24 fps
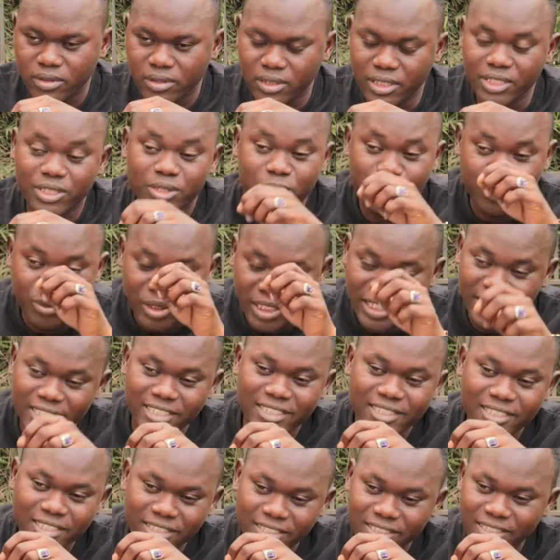is to
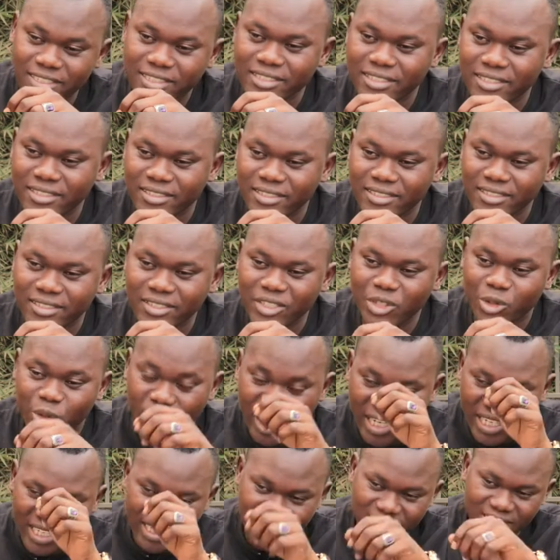date your
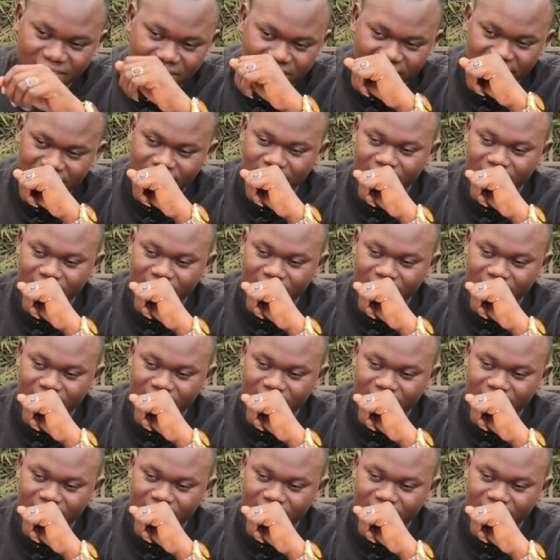ex.